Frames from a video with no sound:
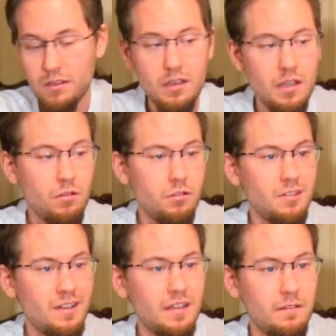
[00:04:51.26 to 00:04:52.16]
And also
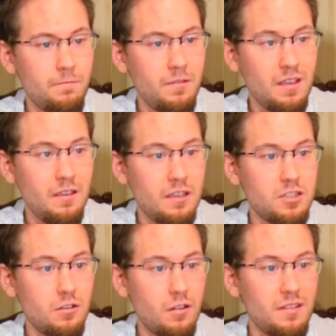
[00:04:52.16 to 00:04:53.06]
another
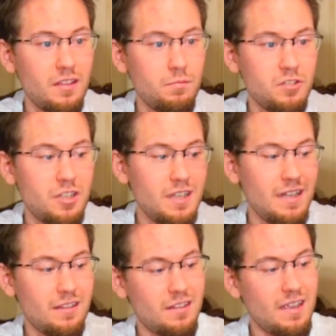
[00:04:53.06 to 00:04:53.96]
feature on this machine
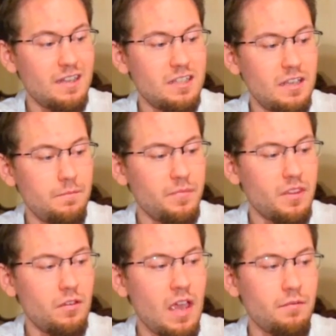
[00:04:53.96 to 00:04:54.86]
is that
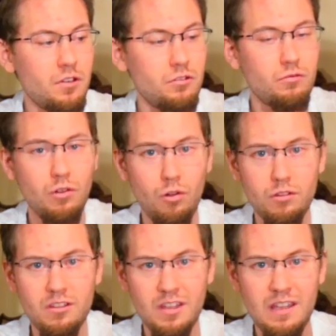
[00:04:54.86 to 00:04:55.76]
you have
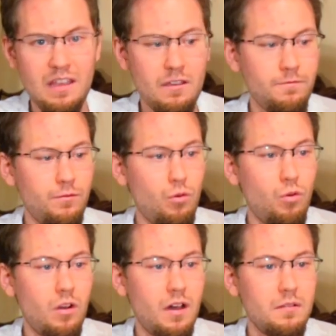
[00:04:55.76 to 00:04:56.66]
controls
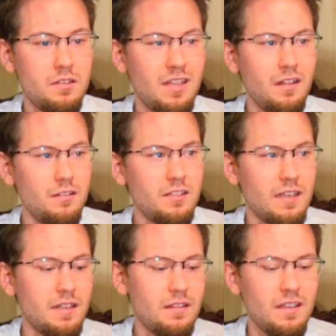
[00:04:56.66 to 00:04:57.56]
for
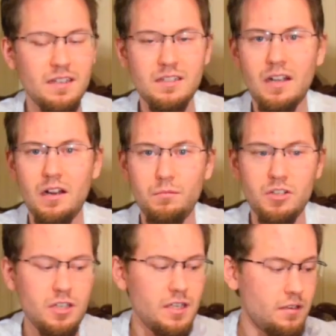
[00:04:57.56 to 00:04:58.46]
tilting the entire
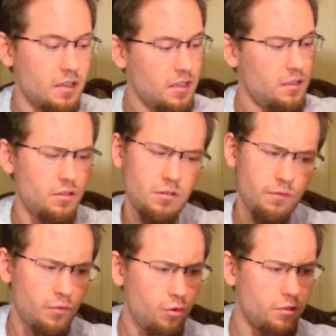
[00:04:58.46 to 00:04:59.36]
machine.
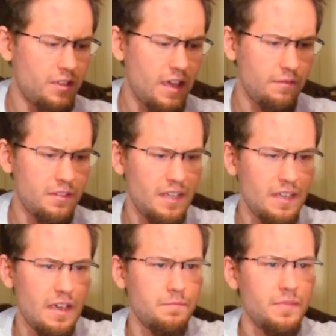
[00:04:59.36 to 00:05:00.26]
Of course you have the